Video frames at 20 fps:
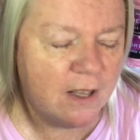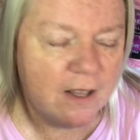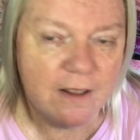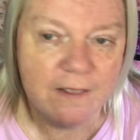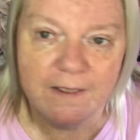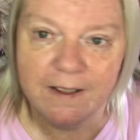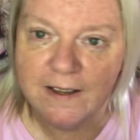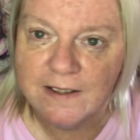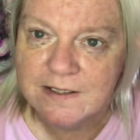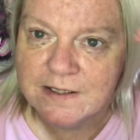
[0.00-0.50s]

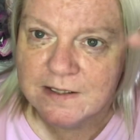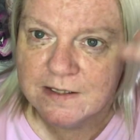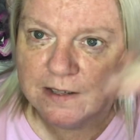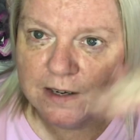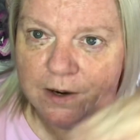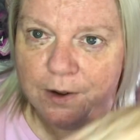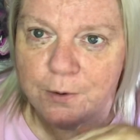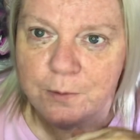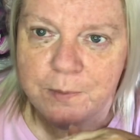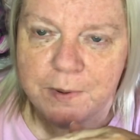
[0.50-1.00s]
they're
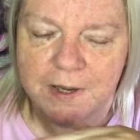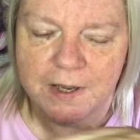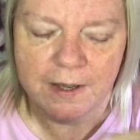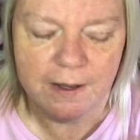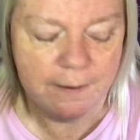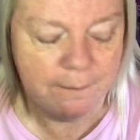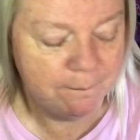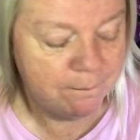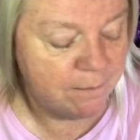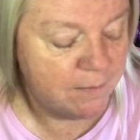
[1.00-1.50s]
sloping
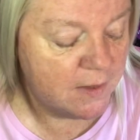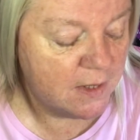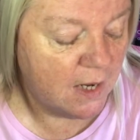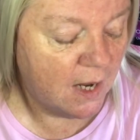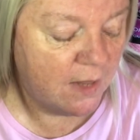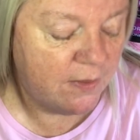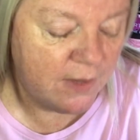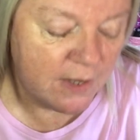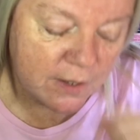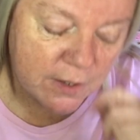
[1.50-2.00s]
it
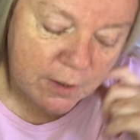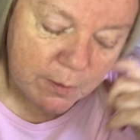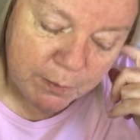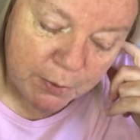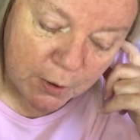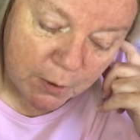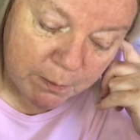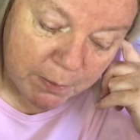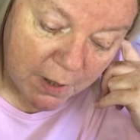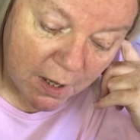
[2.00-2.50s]
and they're going to
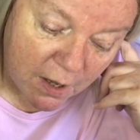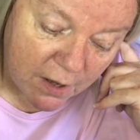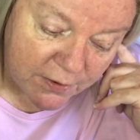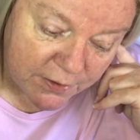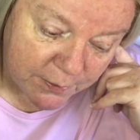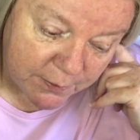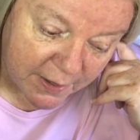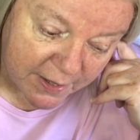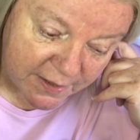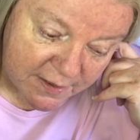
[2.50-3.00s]
put a
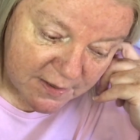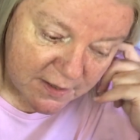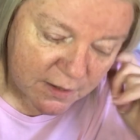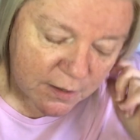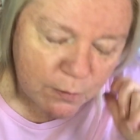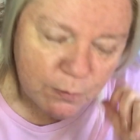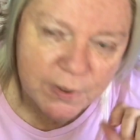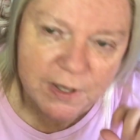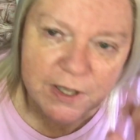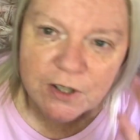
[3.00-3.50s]
pathway so
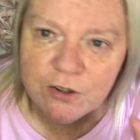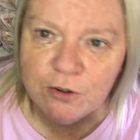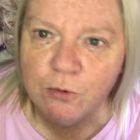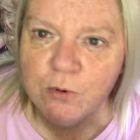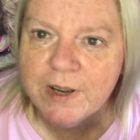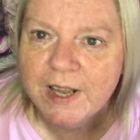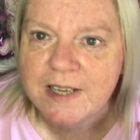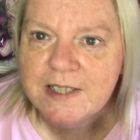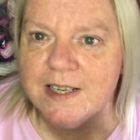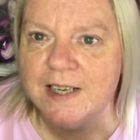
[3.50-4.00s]
that we can all
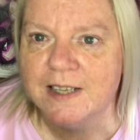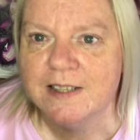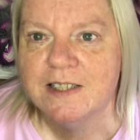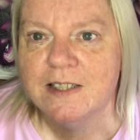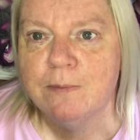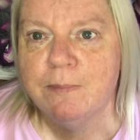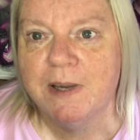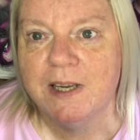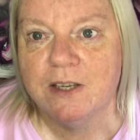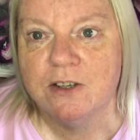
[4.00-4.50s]
get down to the
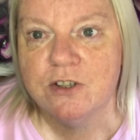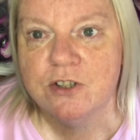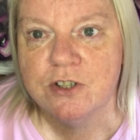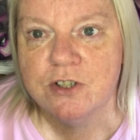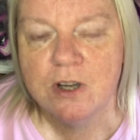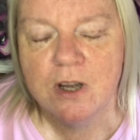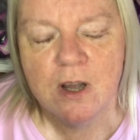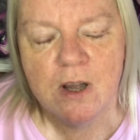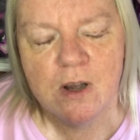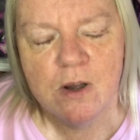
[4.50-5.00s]
beach,
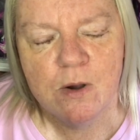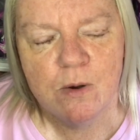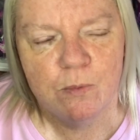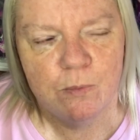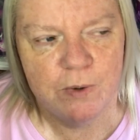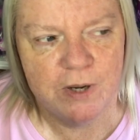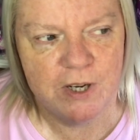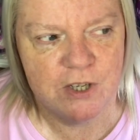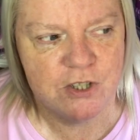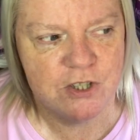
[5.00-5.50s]

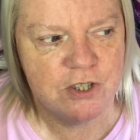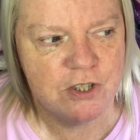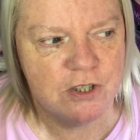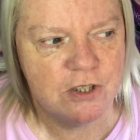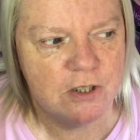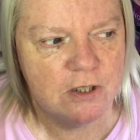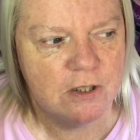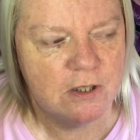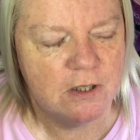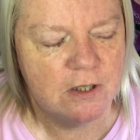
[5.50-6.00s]
which
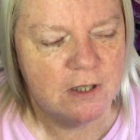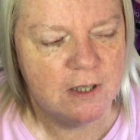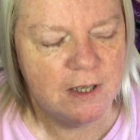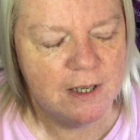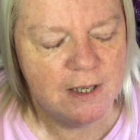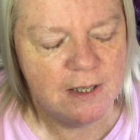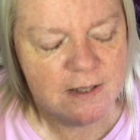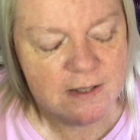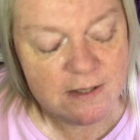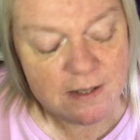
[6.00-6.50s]

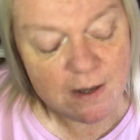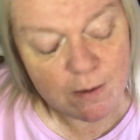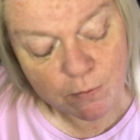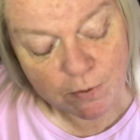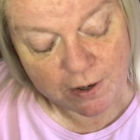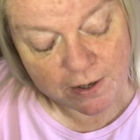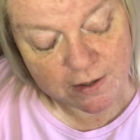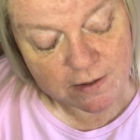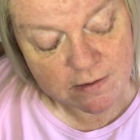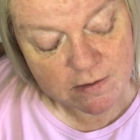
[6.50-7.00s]
in some
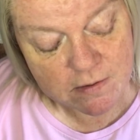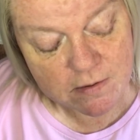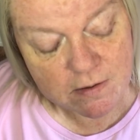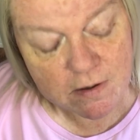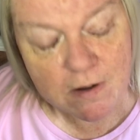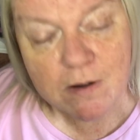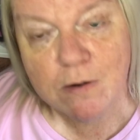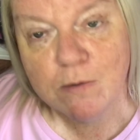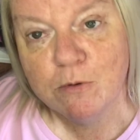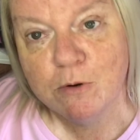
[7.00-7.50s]
ways
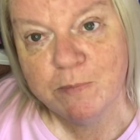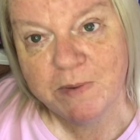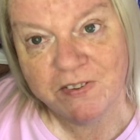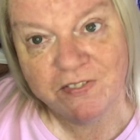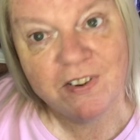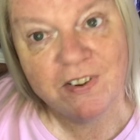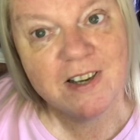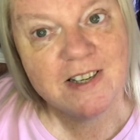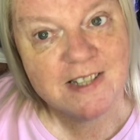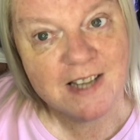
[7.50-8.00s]
will be
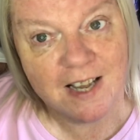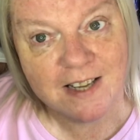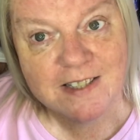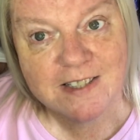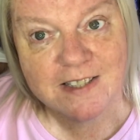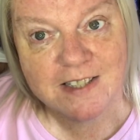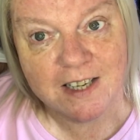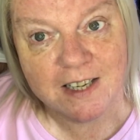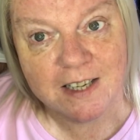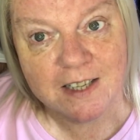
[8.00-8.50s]

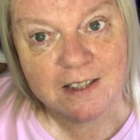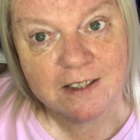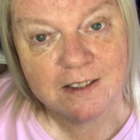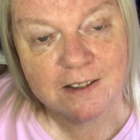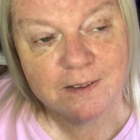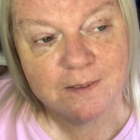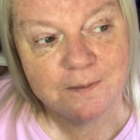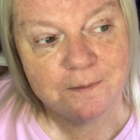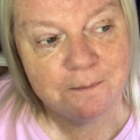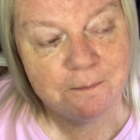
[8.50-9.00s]
fantastic.
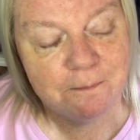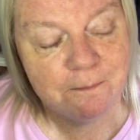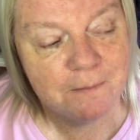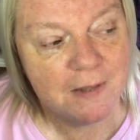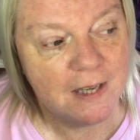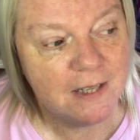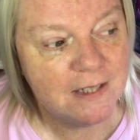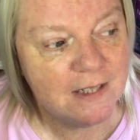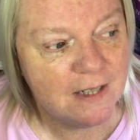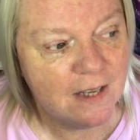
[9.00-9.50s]

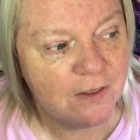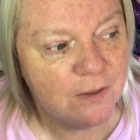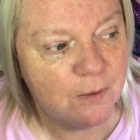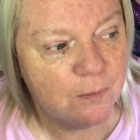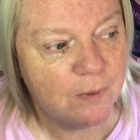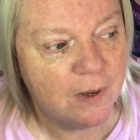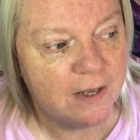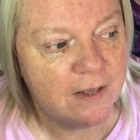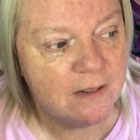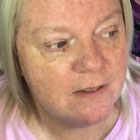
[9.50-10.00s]
And in other
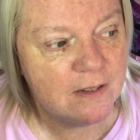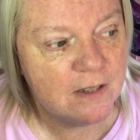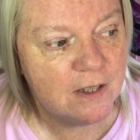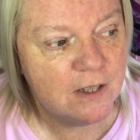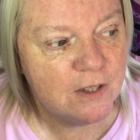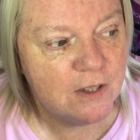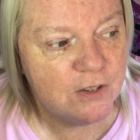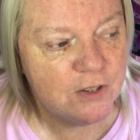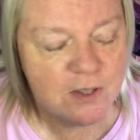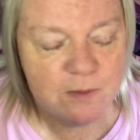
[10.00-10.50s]
ways,
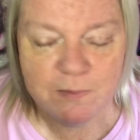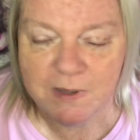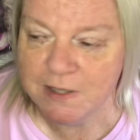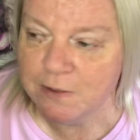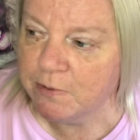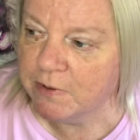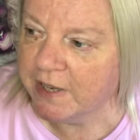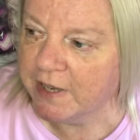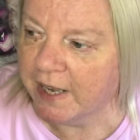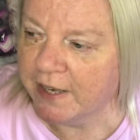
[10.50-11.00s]
just means
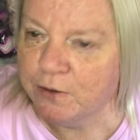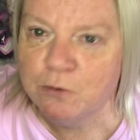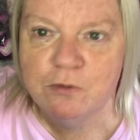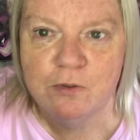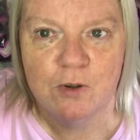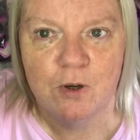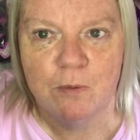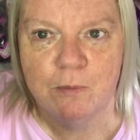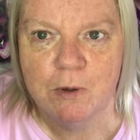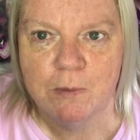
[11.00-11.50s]
we'll get an awful
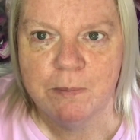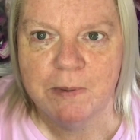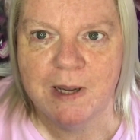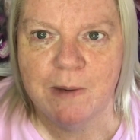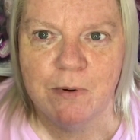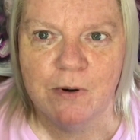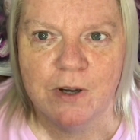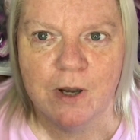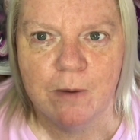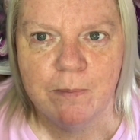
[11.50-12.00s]
lot more
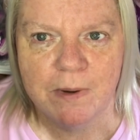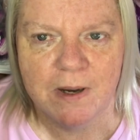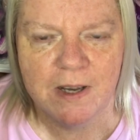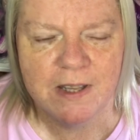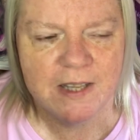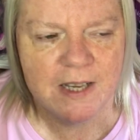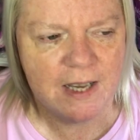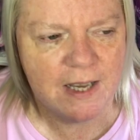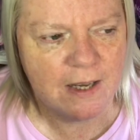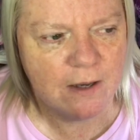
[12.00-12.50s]
people go by the
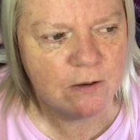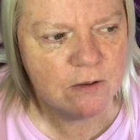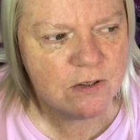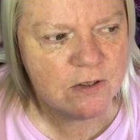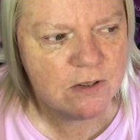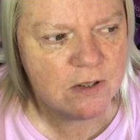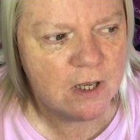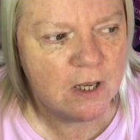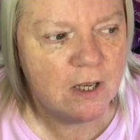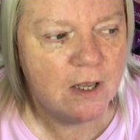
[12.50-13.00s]

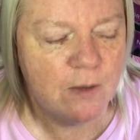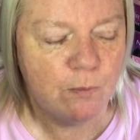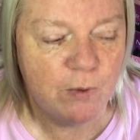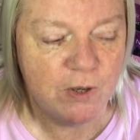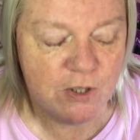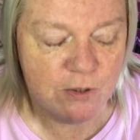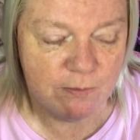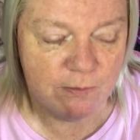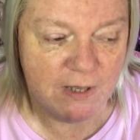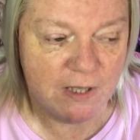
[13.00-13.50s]
house,
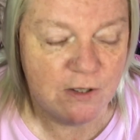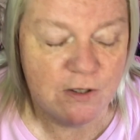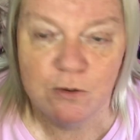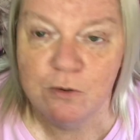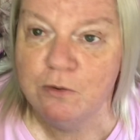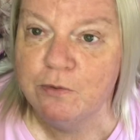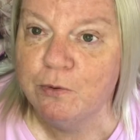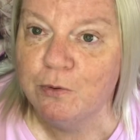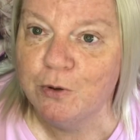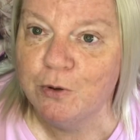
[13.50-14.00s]
which means an
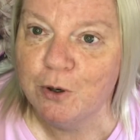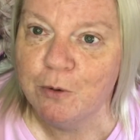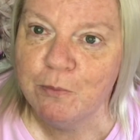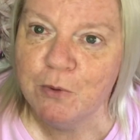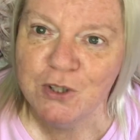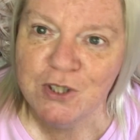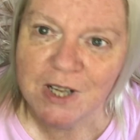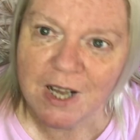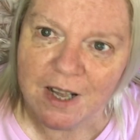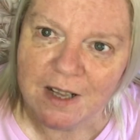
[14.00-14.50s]
awful lot more
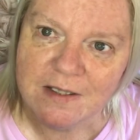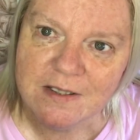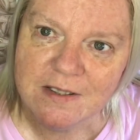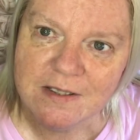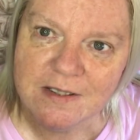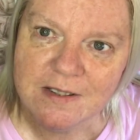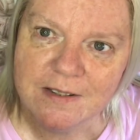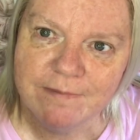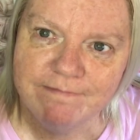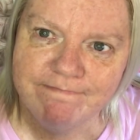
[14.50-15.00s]
dust.